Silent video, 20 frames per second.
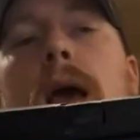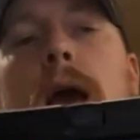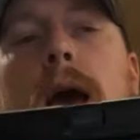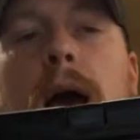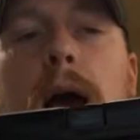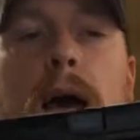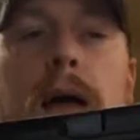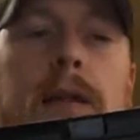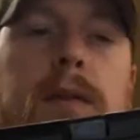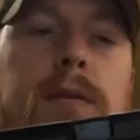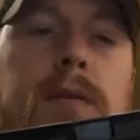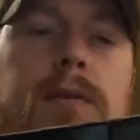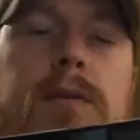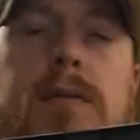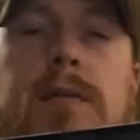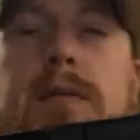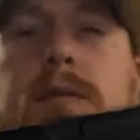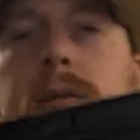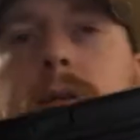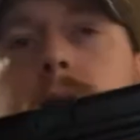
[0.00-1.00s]
and
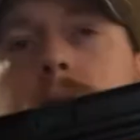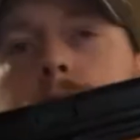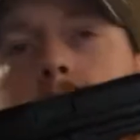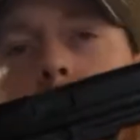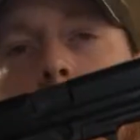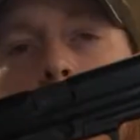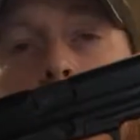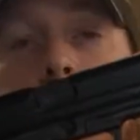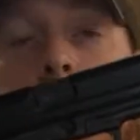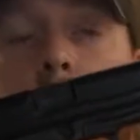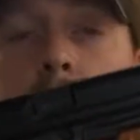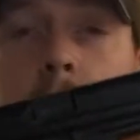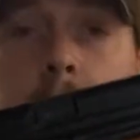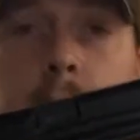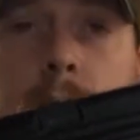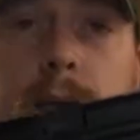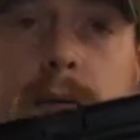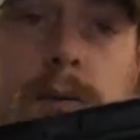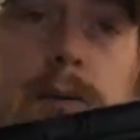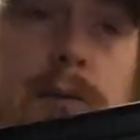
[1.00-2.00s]
the
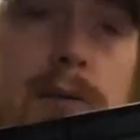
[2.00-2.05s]
TM has